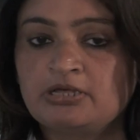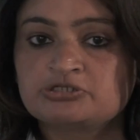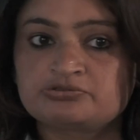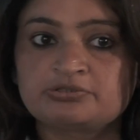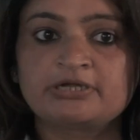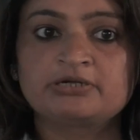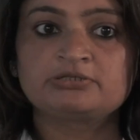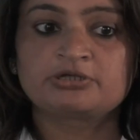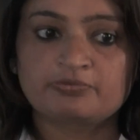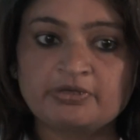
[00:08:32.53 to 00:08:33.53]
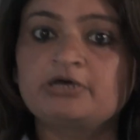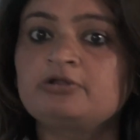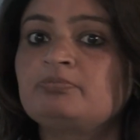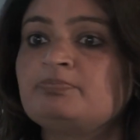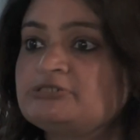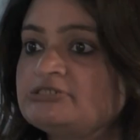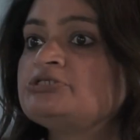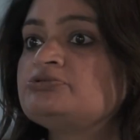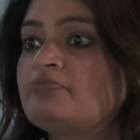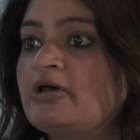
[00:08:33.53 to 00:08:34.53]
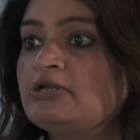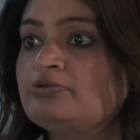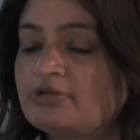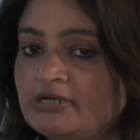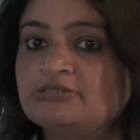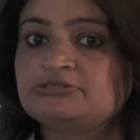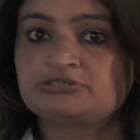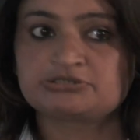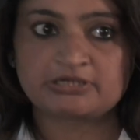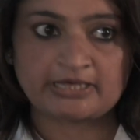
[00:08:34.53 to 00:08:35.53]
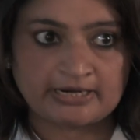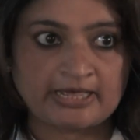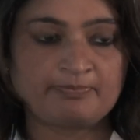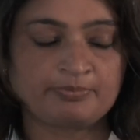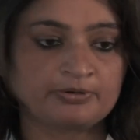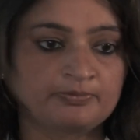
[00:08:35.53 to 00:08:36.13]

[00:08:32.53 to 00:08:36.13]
so that the quicker business value realization can happen